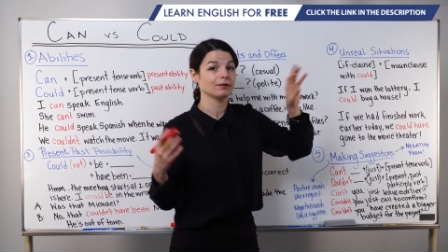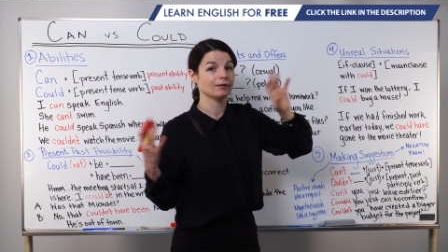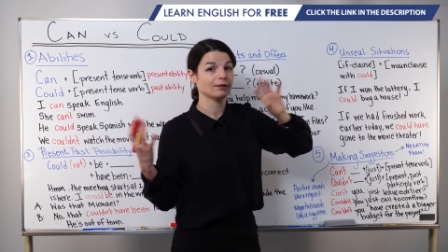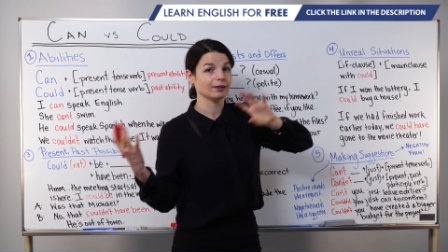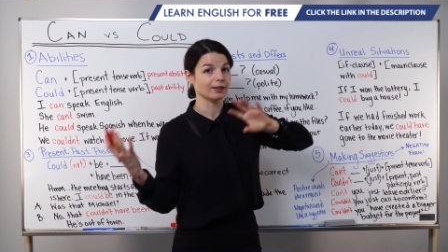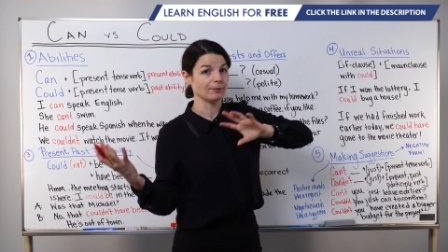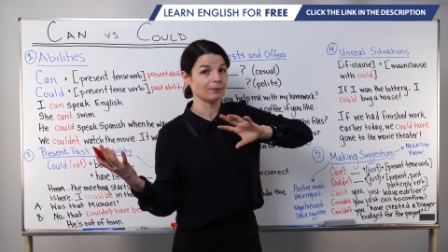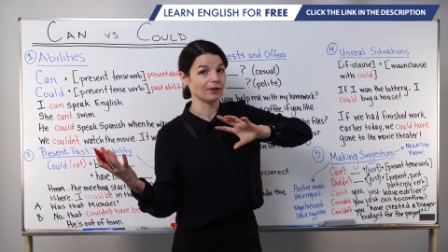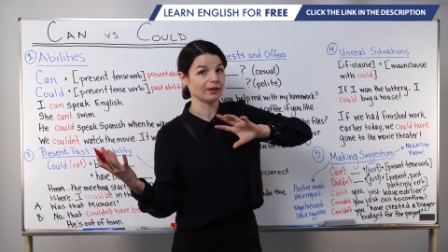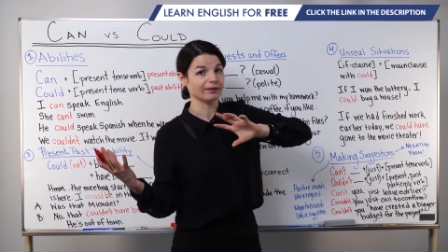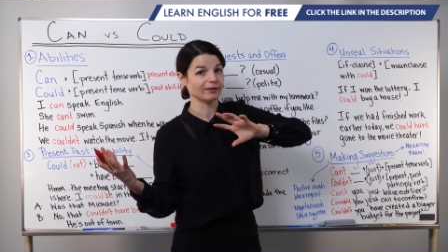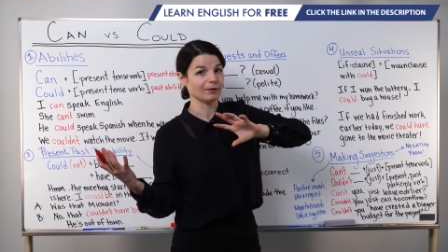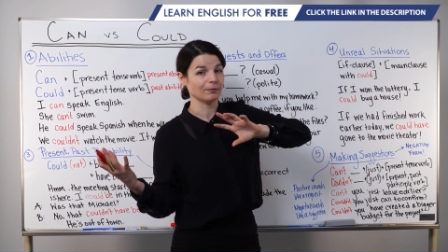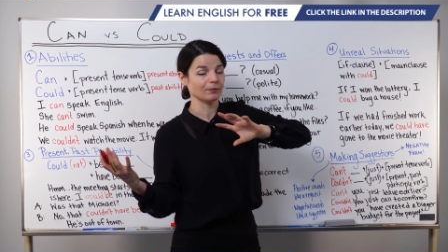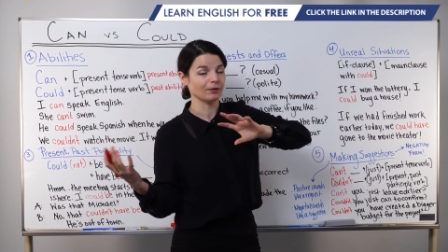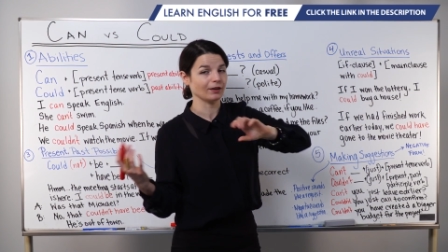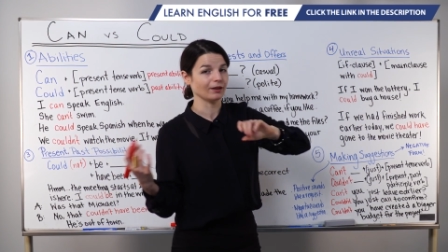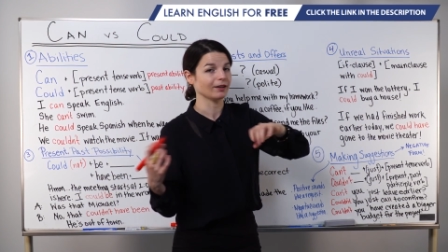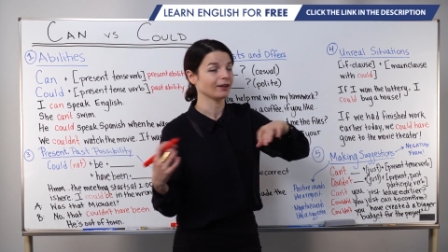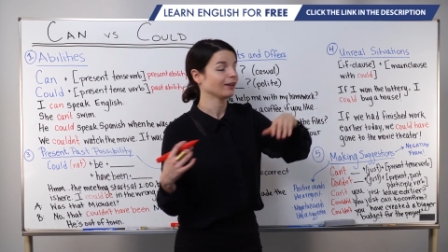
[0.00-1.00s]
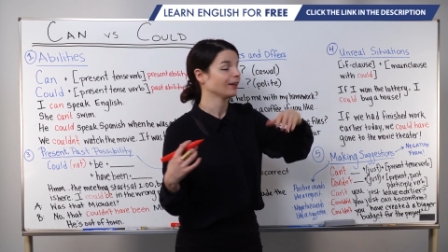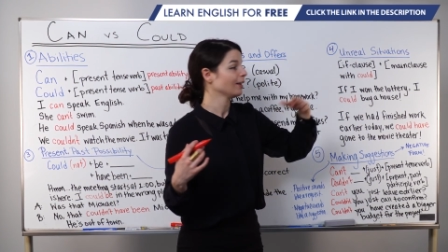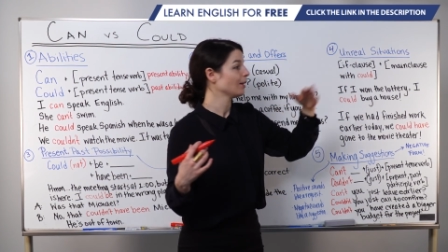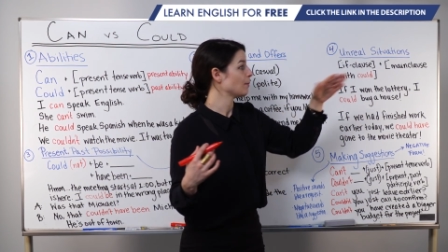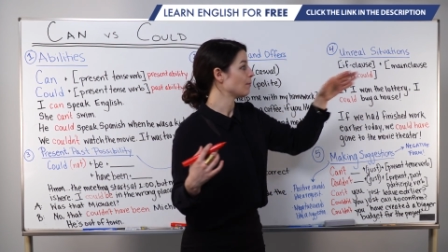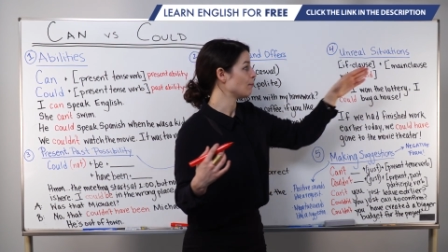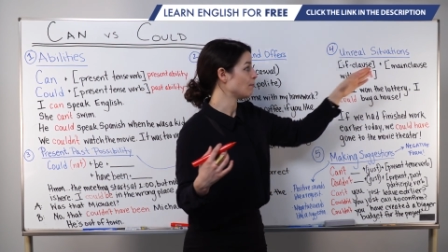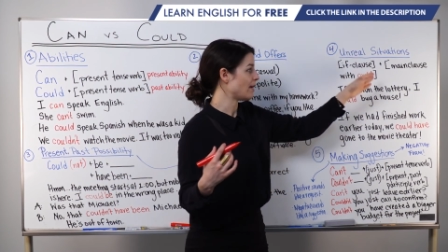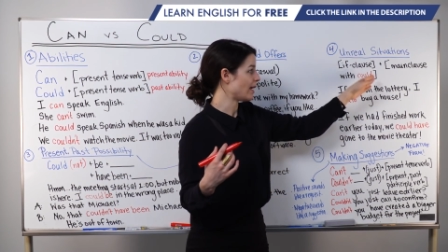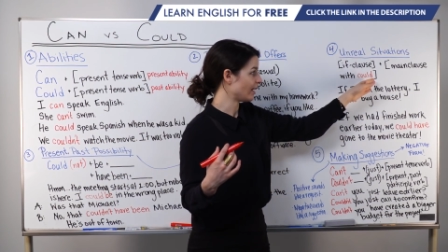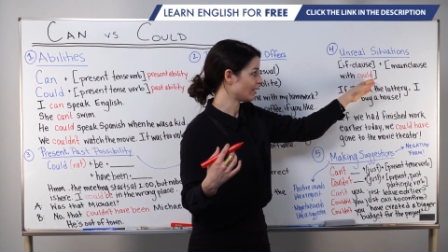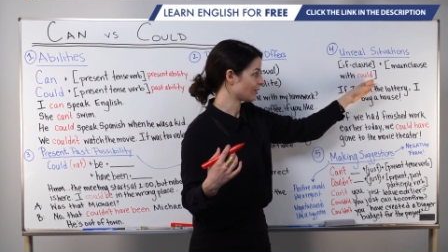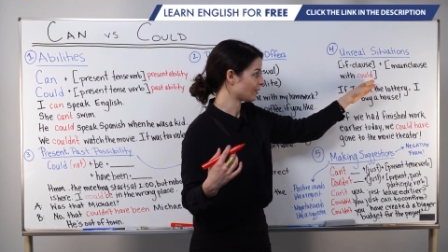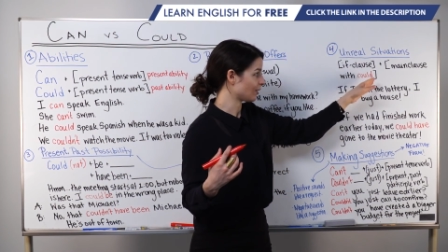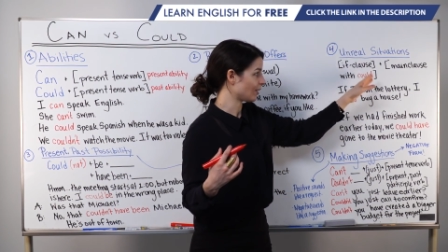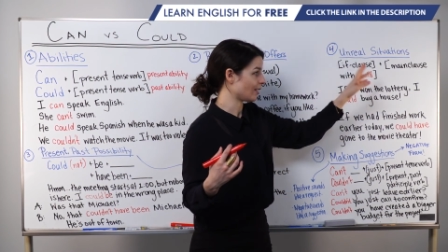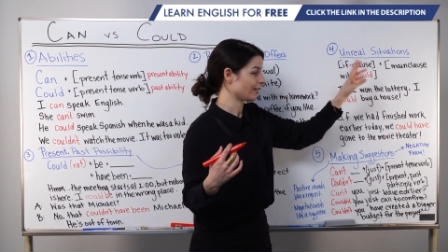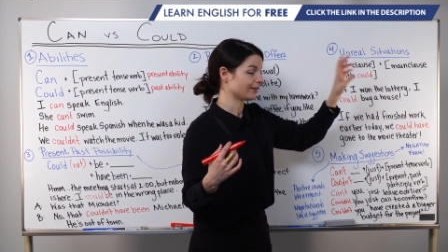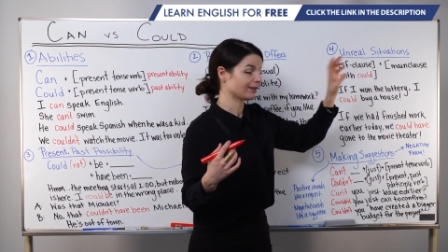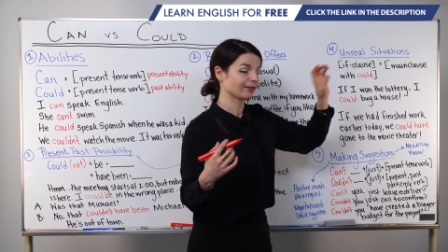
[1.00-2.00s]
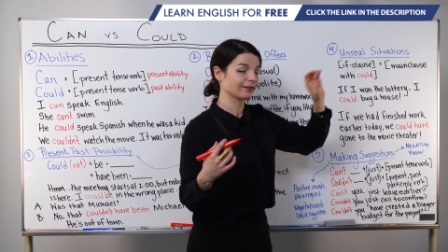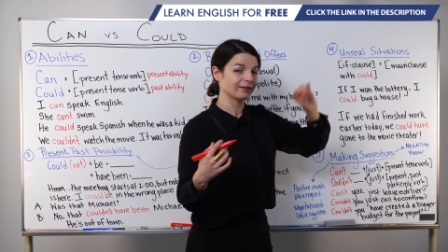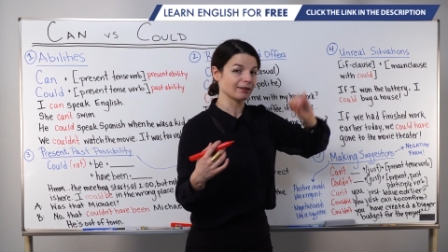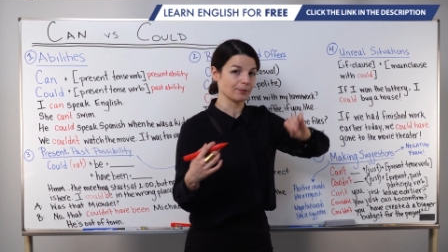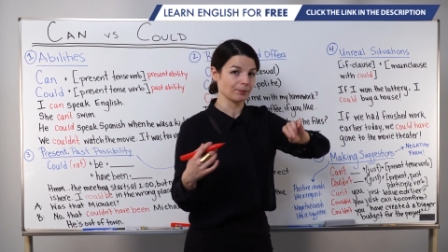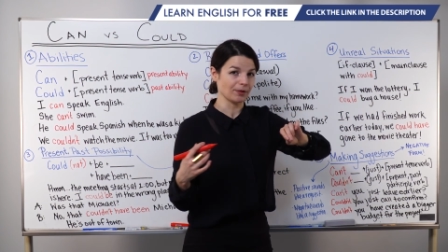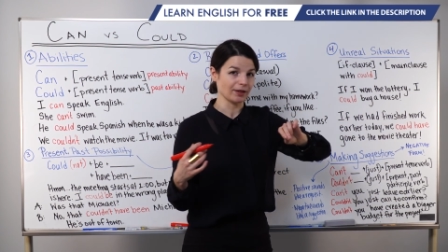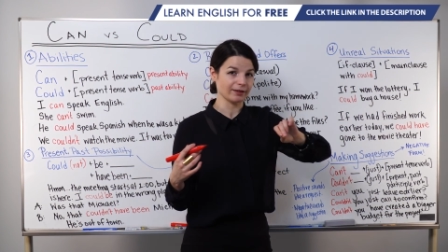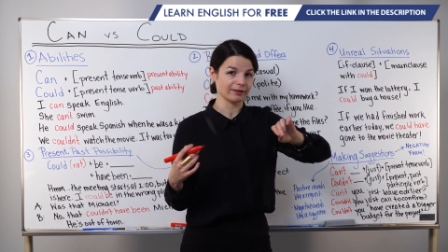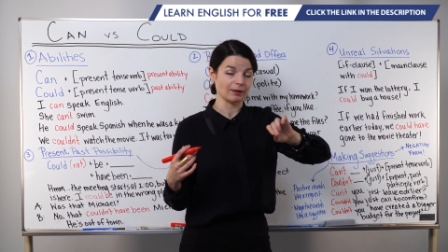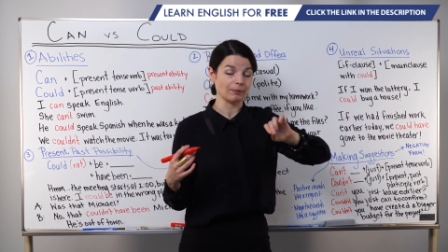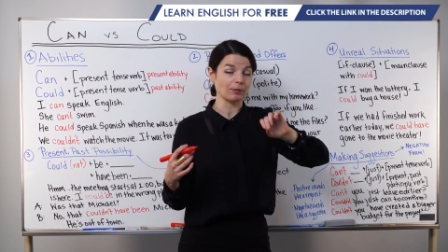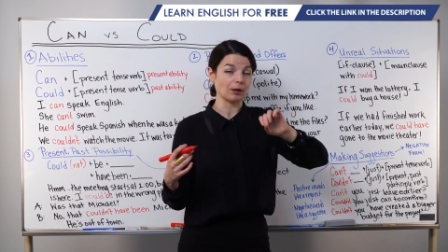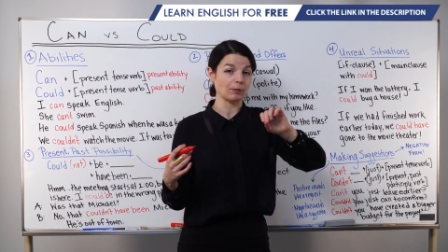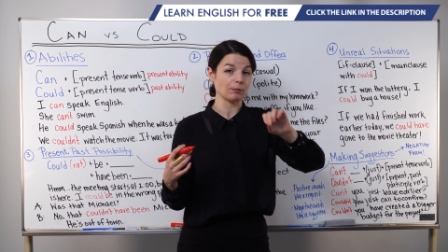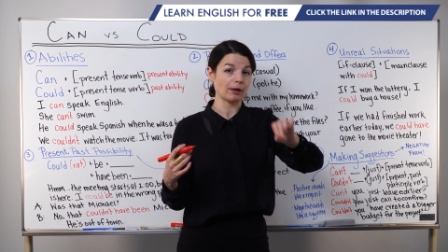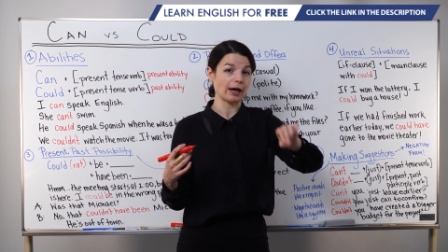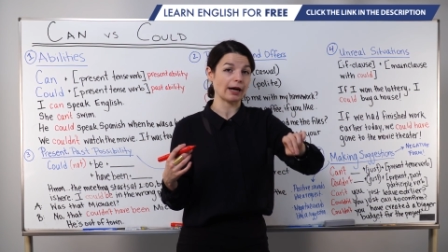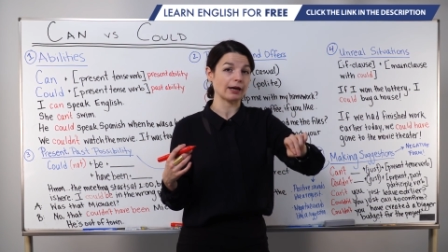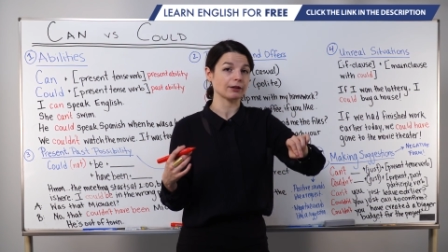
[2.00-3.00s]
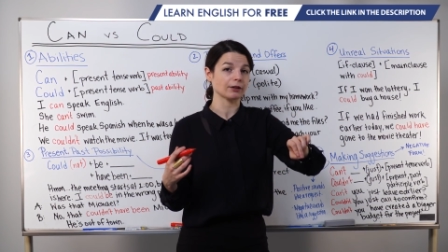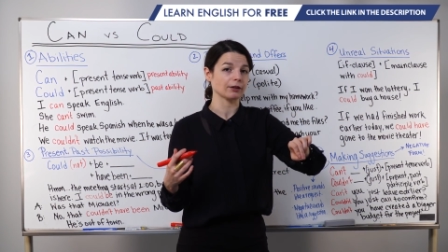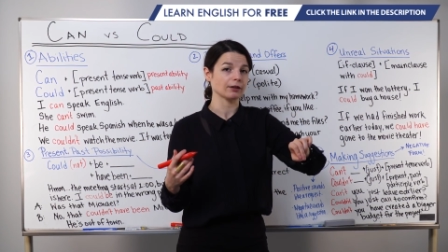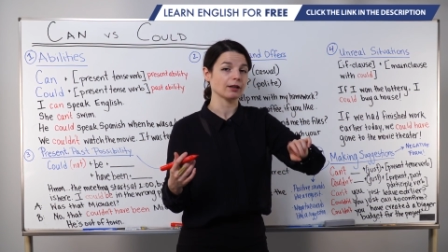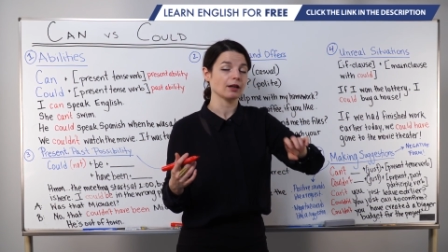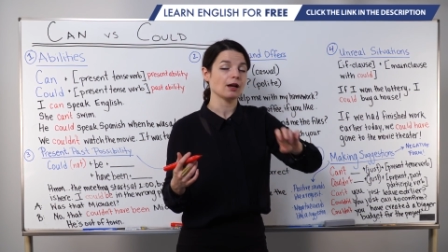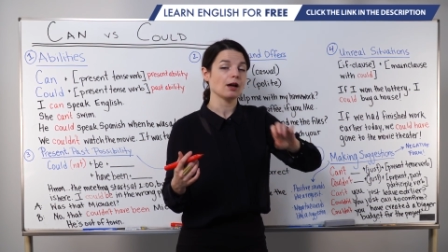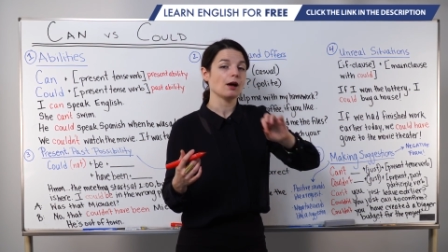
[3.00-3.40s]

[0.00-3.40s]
something something main clause something something pattern,